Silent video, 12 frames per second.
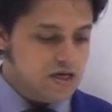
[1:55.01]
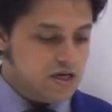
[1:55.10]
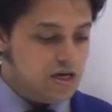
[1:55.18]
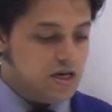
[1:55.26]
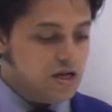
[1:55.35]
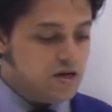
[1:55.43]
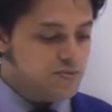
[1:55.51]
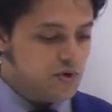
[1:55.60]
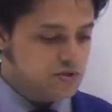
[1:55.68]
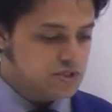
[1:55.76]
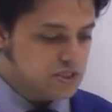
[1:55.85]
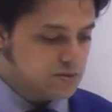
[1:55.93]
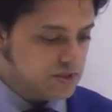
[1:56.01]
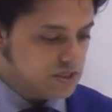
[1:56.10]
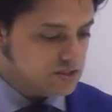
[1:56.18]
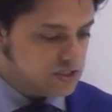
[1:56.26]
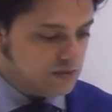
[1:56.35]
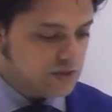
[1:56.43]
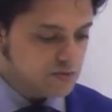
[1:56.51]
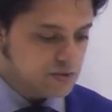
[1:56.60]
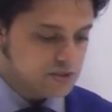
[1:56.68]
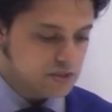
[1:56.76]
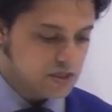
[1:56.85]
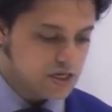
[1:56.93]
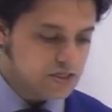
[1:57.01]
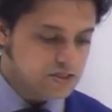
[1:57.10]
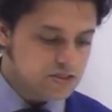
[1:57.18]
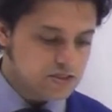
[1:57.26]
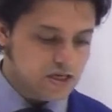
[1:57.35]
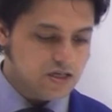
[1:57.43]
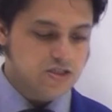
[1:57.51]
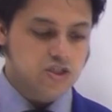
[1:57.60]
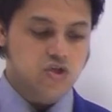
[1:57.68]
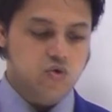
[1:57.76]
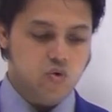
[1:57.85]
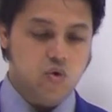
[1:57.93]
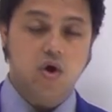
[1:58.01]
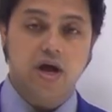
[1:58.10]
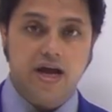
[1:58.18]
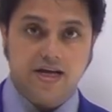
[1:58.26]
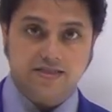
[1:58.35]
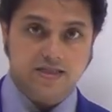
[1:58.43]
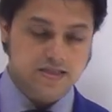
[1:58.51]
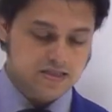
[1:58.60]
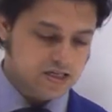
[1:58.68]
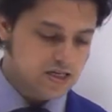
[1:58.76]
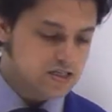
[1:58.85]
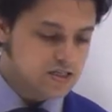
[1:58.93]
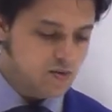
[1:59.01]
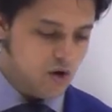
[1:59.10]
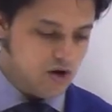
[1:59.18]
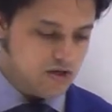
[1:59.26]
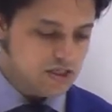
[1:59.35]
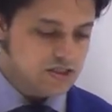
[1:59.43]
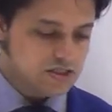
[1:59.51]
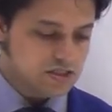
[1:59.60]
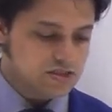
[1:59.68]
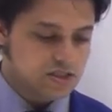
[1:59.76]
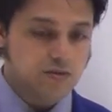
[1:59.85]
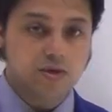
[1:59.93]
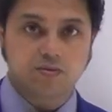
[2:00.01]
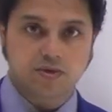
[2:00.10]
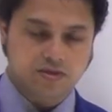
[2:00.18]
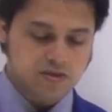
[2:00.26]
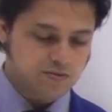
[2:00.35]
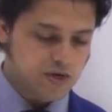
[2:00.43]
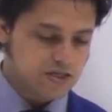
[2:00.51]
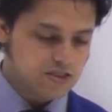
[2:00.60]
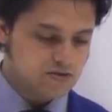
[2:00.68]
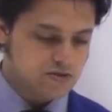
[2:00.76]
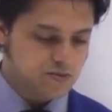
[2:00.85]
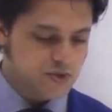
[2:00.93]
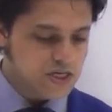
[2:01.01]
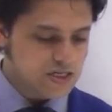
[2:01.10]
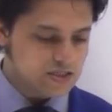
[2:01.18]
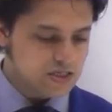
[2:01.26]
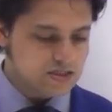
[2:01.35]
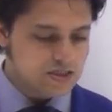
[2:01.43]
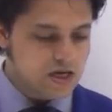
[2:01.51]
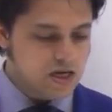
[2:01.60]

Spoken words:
NR positive in 70% cases, anti-Rho SSA antibodies in 70% patients, the PSS,